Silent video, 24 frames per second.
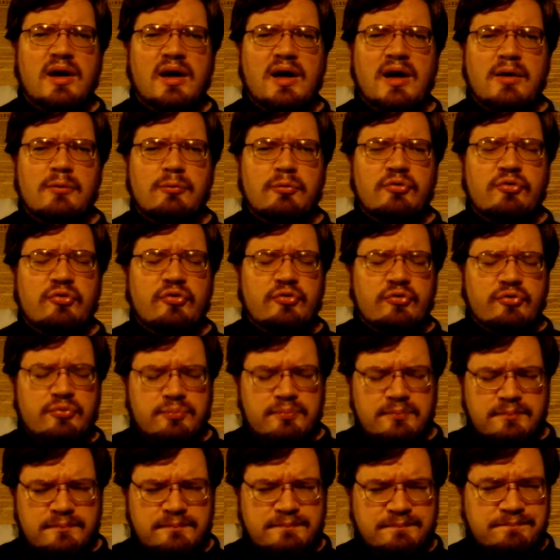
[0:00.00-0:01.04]
which is
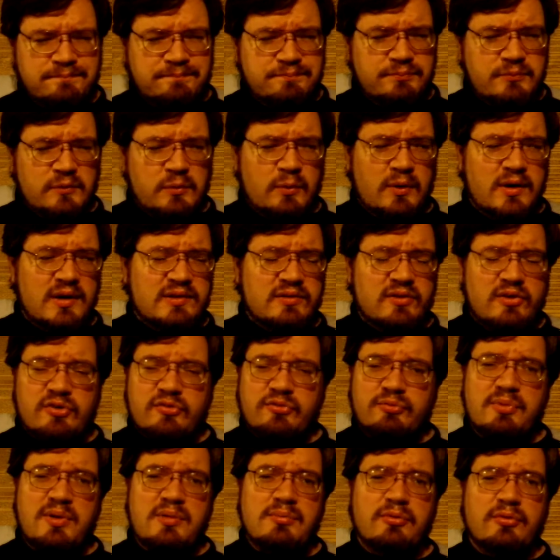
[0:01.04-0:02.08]
why a lot of
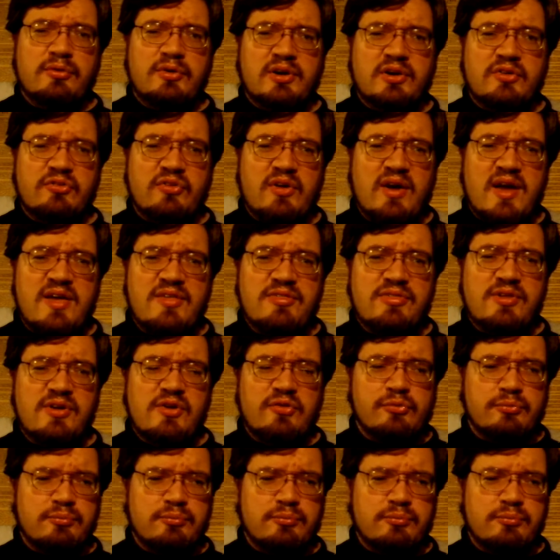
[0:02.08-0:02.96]
people got into atheism,